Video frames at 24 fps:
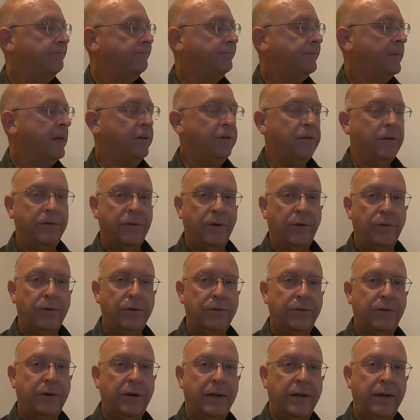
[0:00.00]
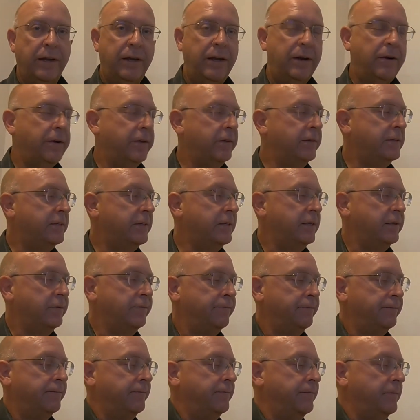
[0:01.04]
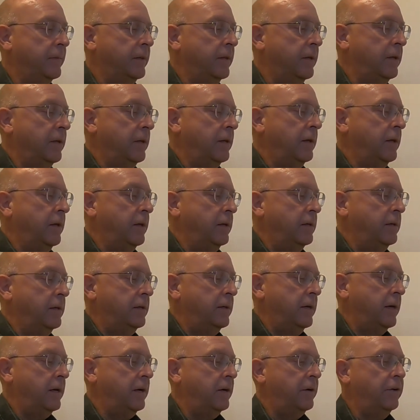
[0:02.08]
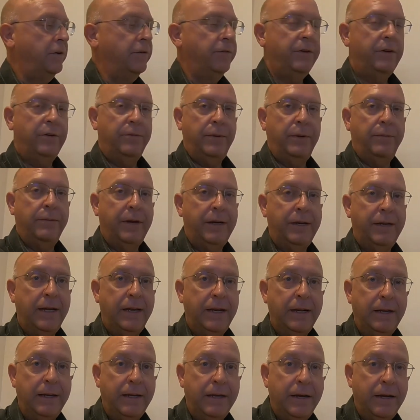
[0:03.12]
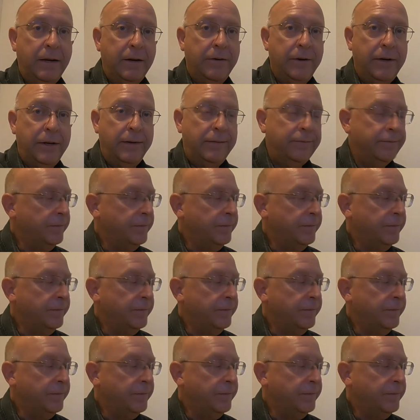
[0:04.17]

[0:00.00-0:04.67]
I do have a holster I can carry this in. I don't know if it'll be my daily carry,